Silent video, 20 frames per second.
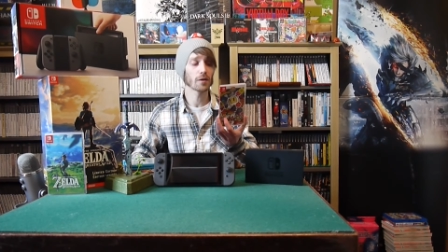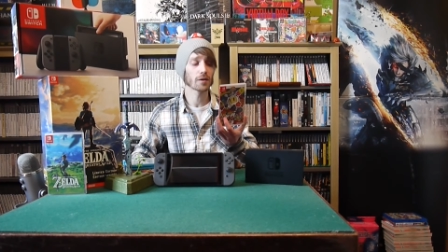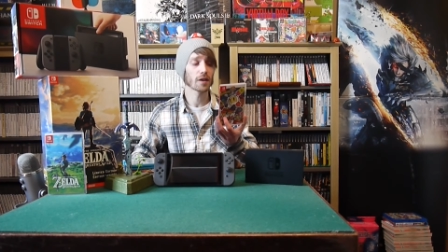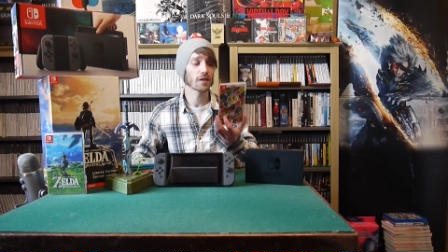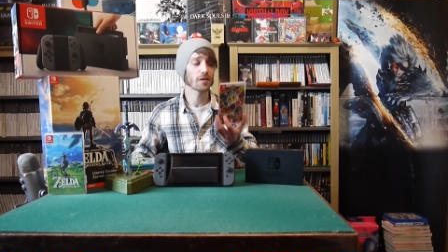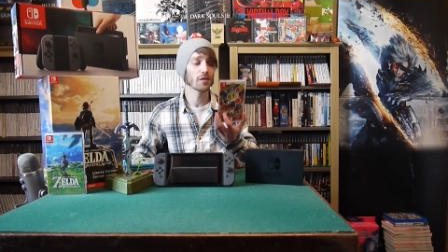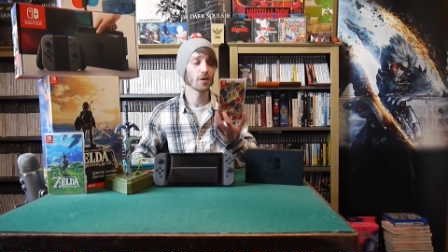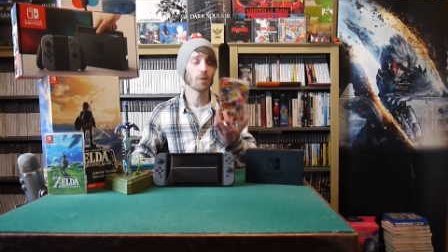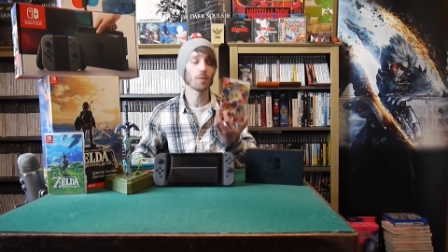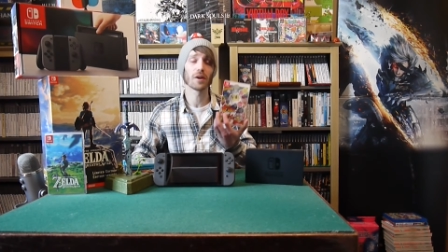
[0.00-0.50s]

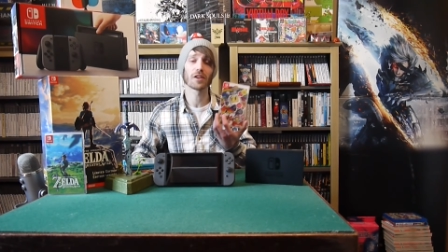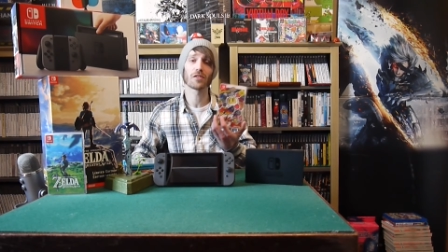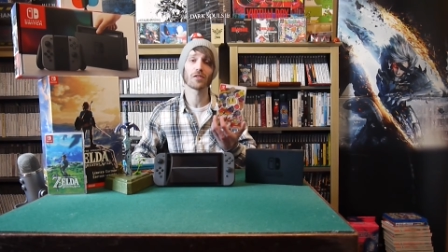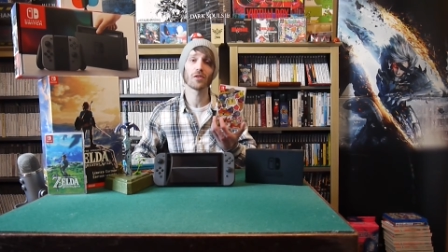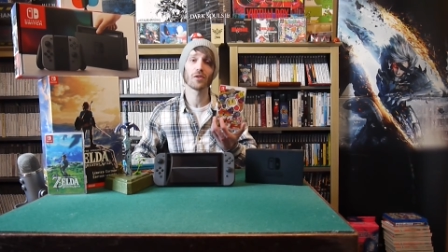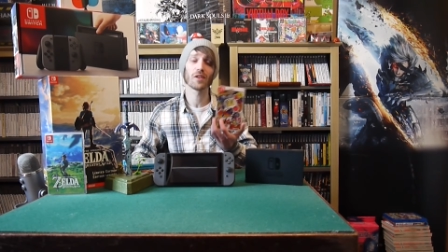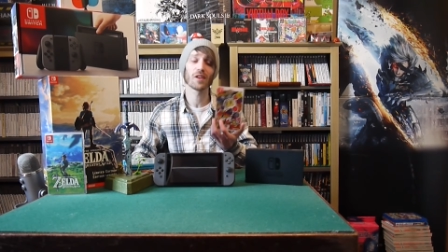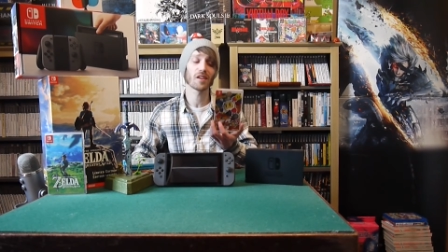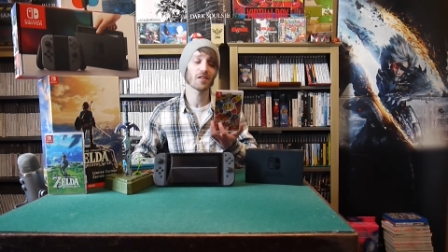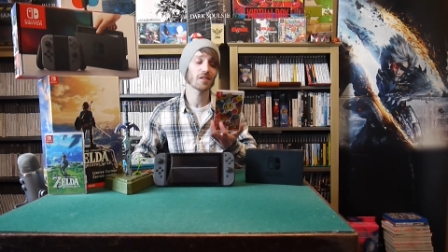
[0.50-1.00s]
There's not much
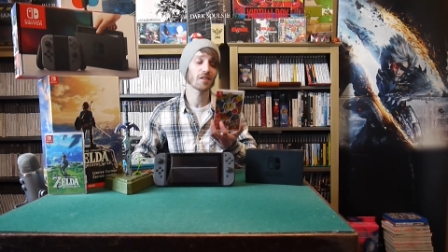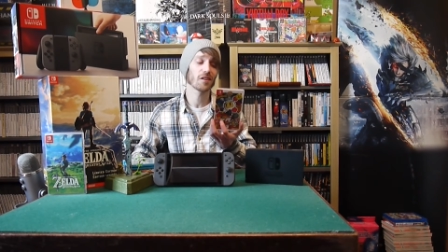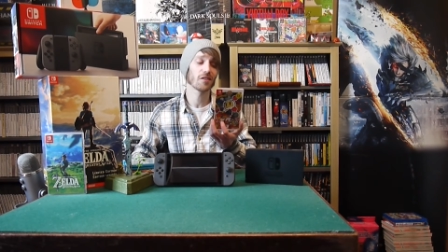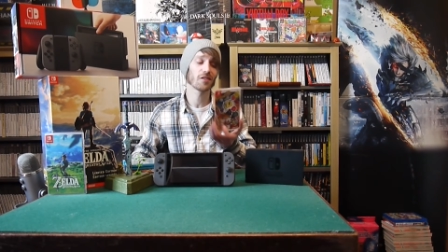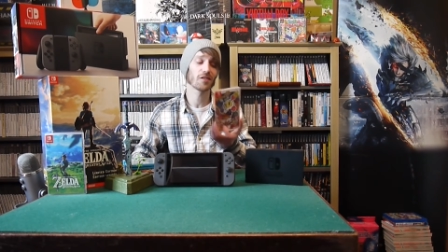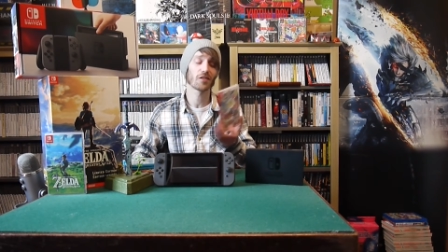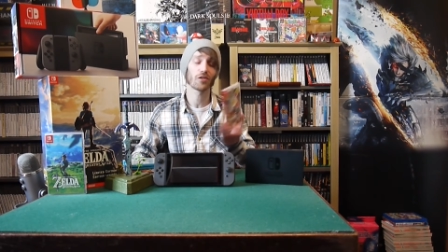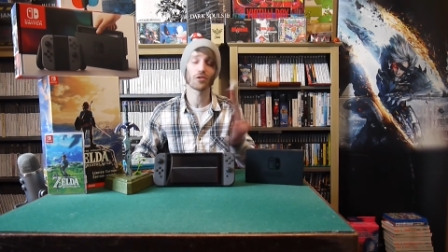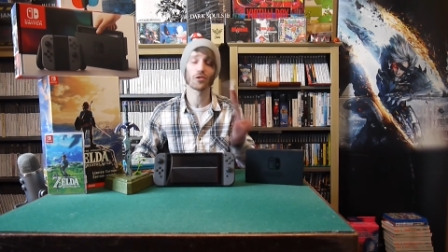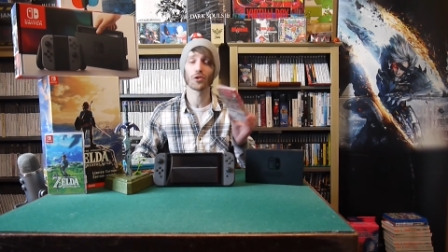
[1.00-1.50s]
to this. There
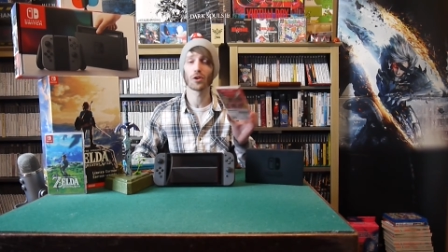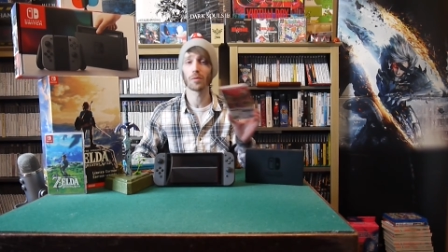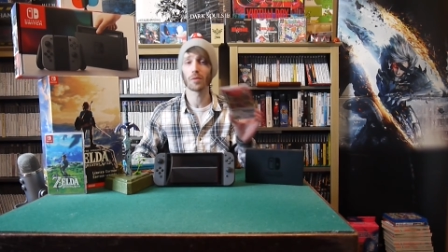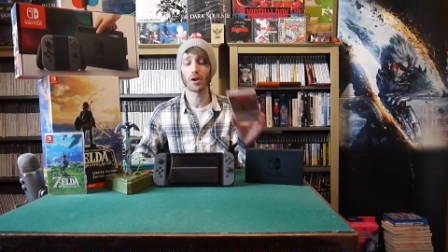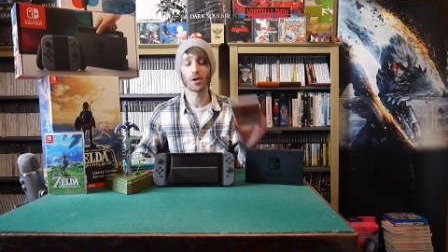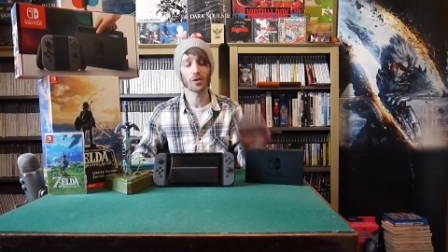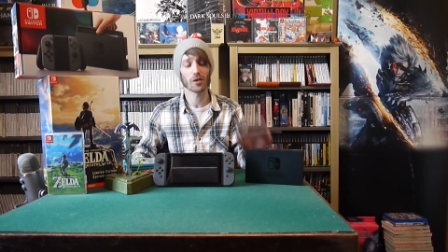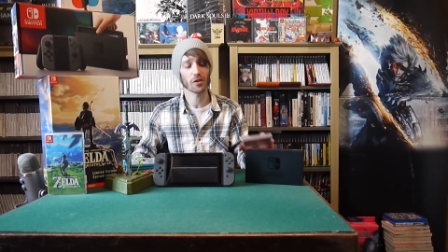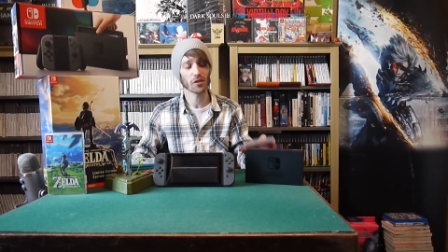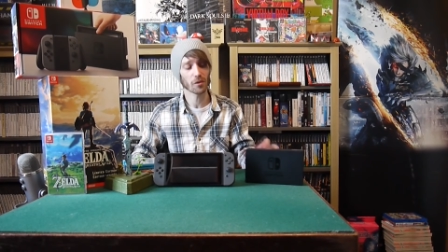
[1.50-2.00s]
is a story
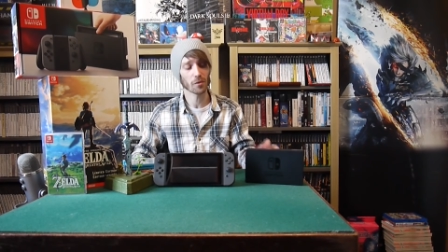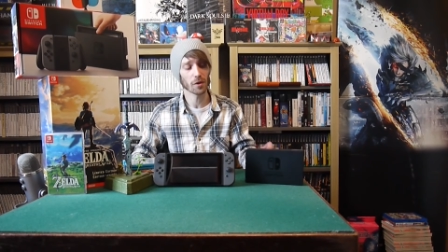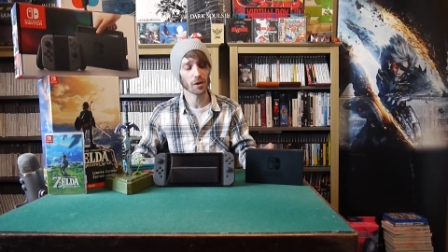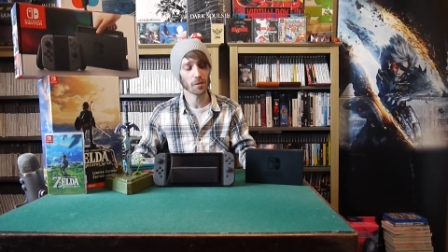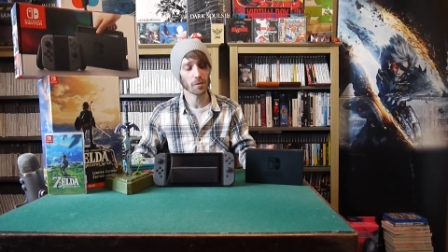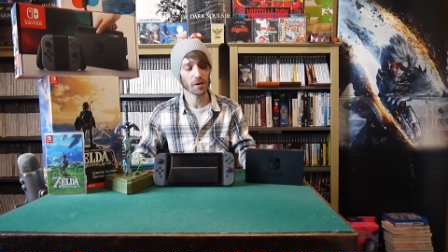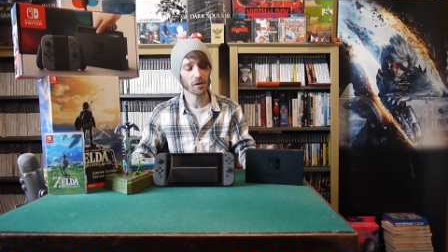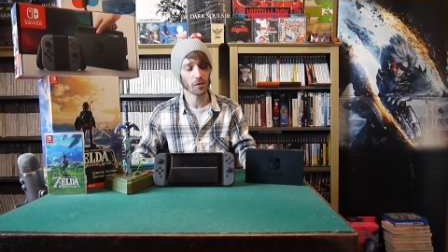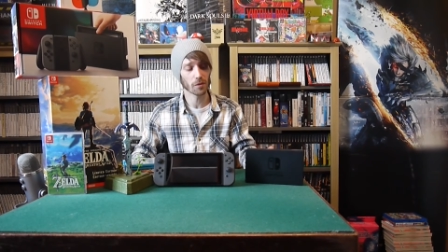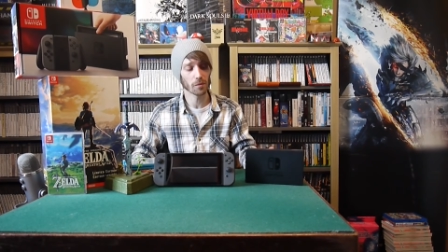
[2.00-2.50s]
mode and some other
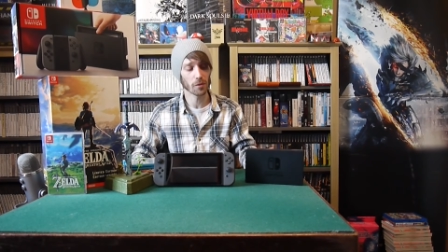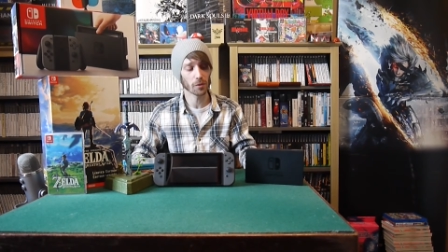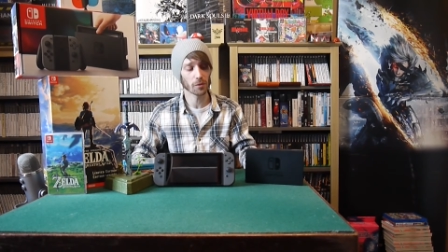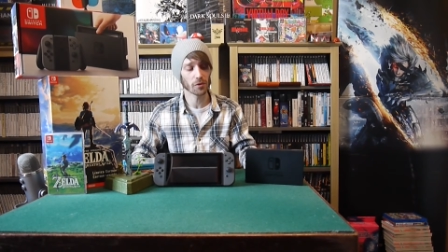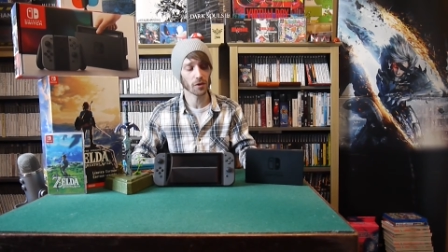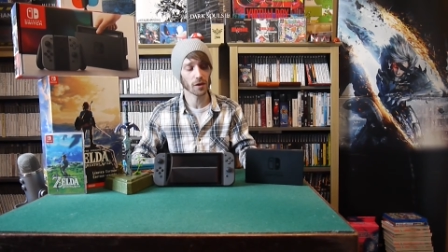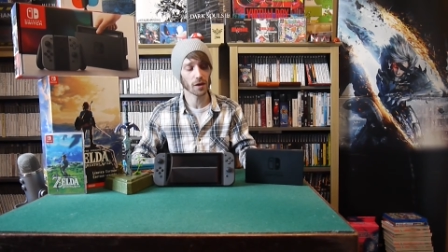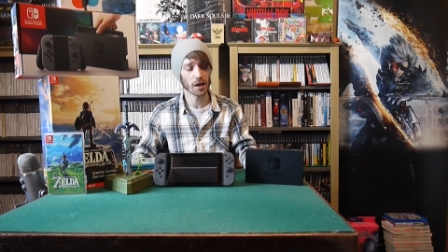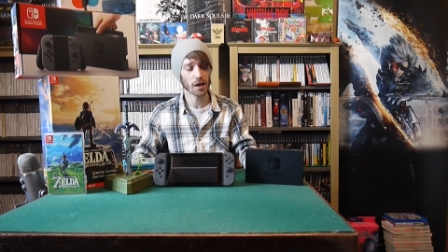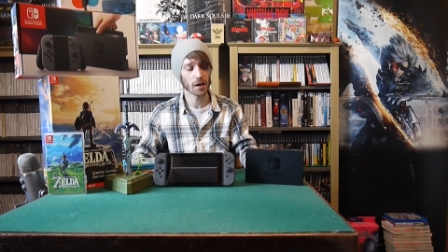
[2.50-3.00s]
bits and
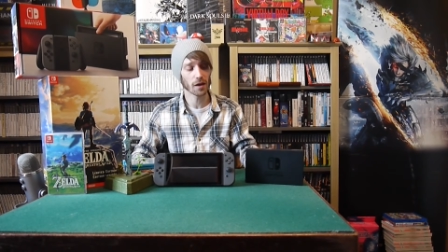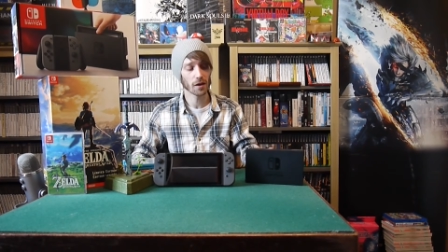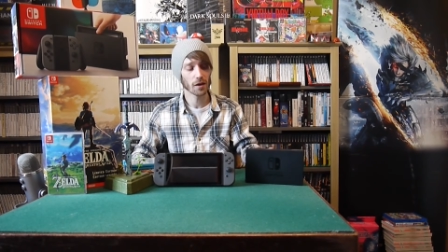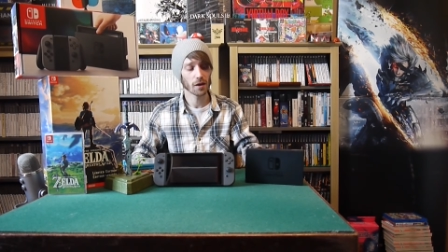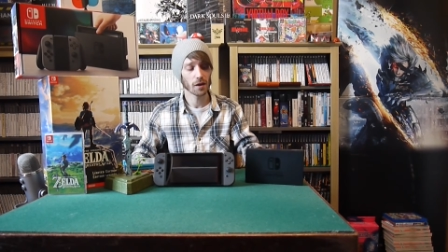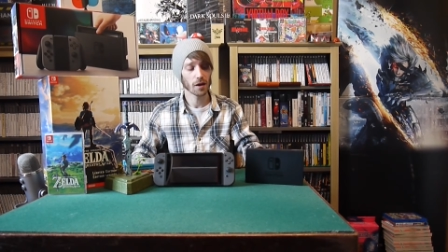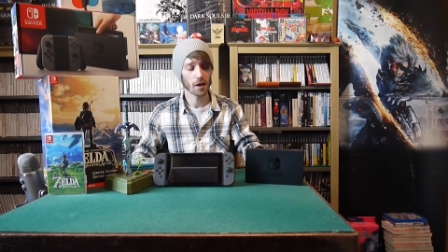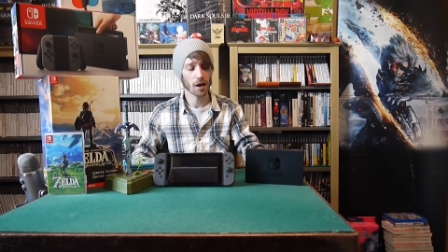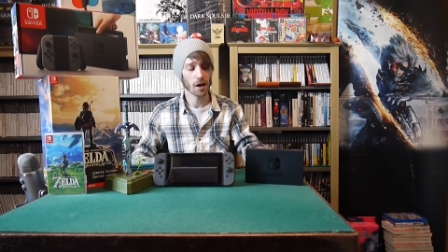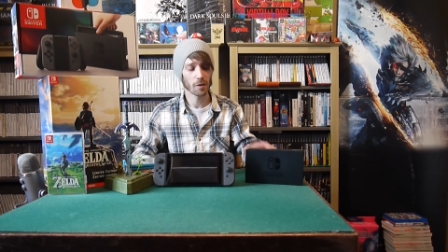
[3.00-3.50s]
bobs in there.
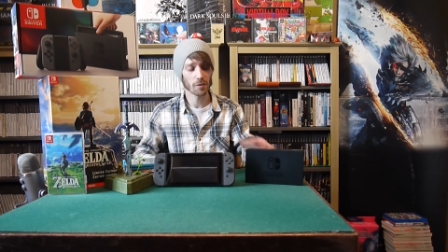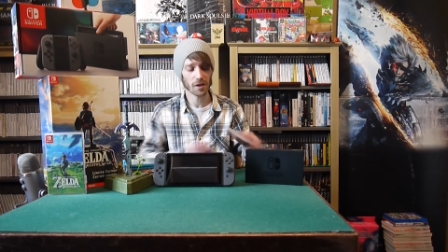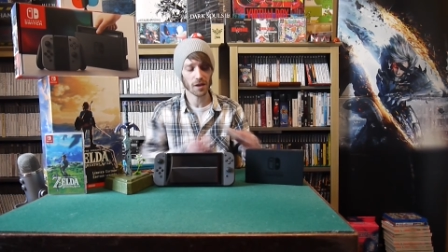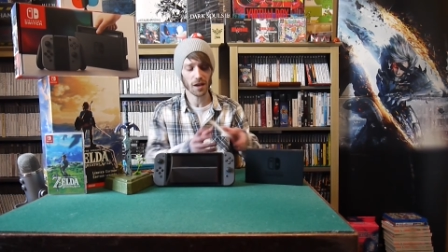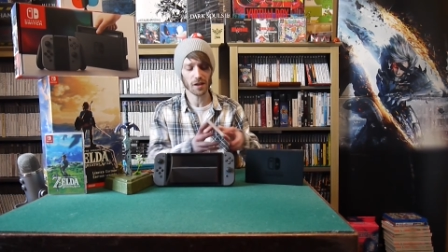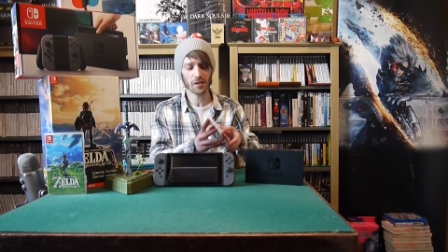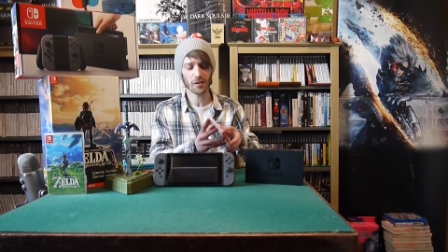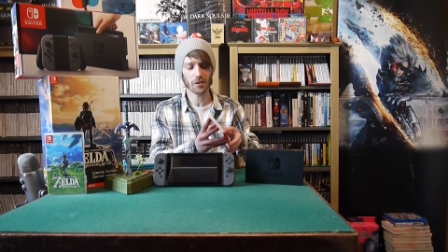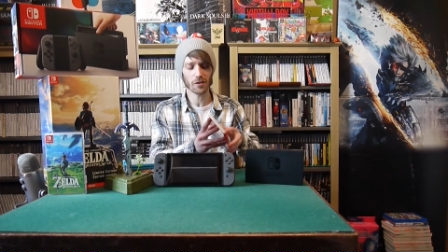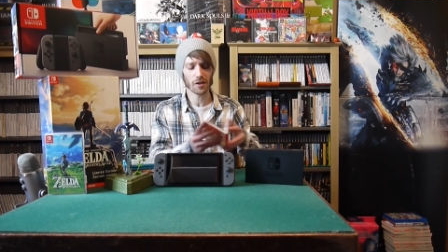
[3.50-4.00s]
The
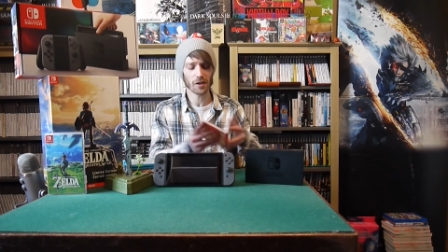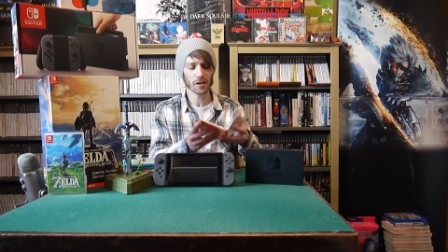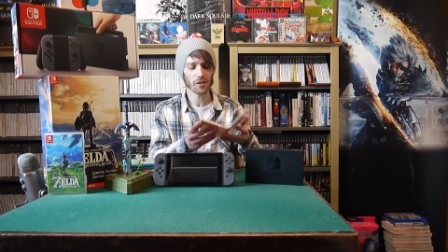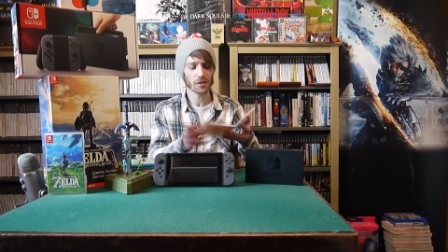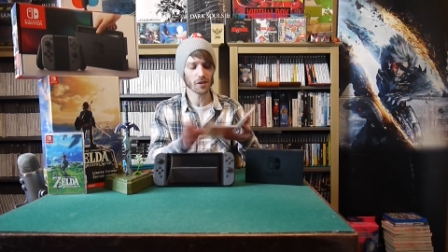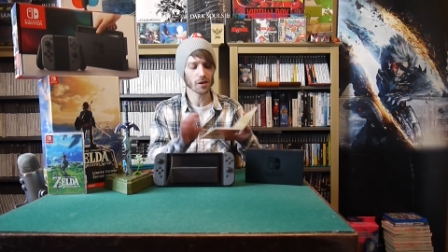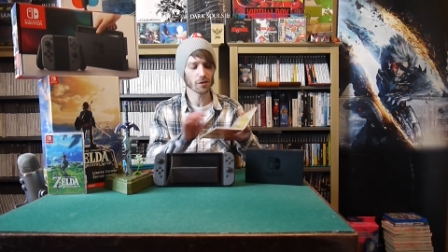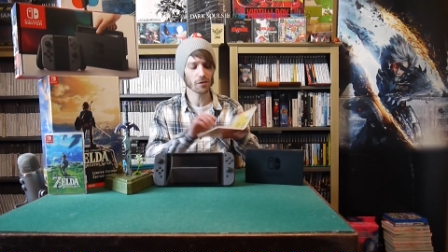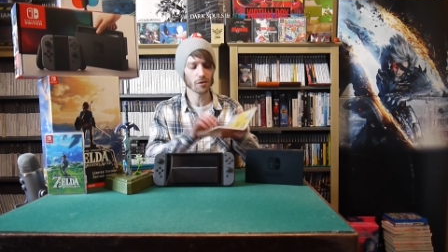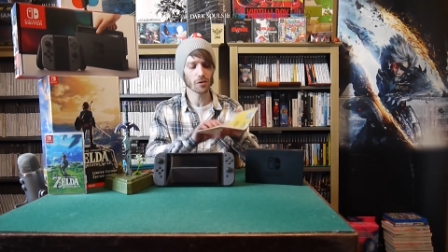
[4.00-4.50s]
cases on the
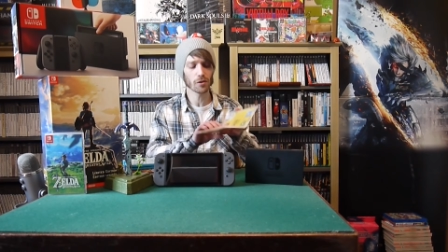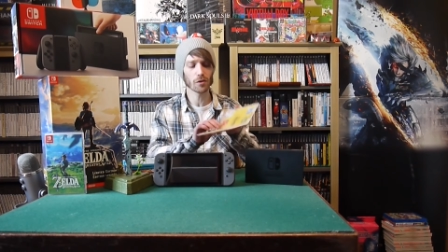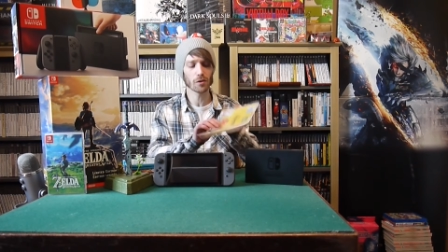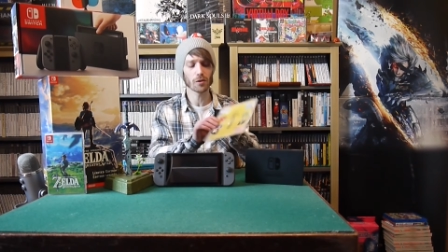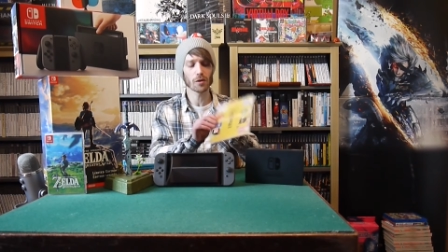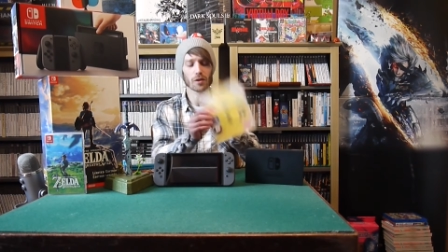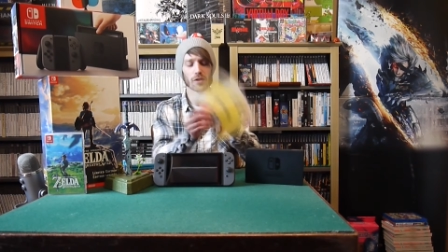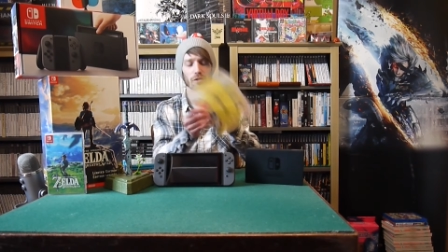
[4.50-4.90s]
inside are real cool. I'll